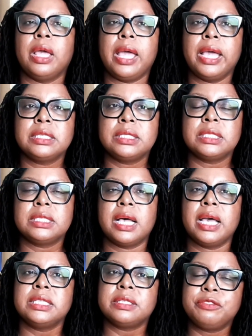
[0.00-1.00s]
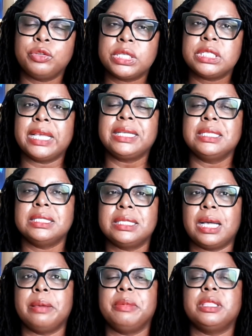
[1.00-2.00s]
exercise for a second
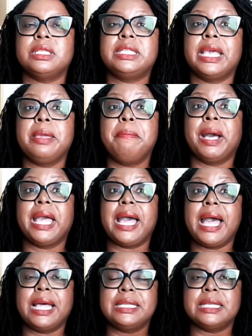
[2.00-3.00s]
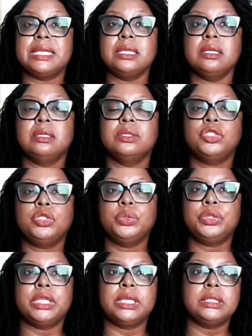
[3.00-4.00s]
time in the day by adding two
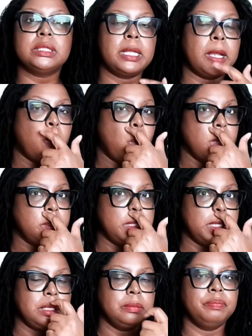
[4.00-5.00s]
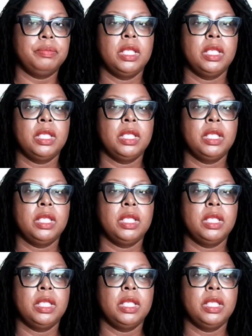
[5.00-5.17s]
things, not one thing.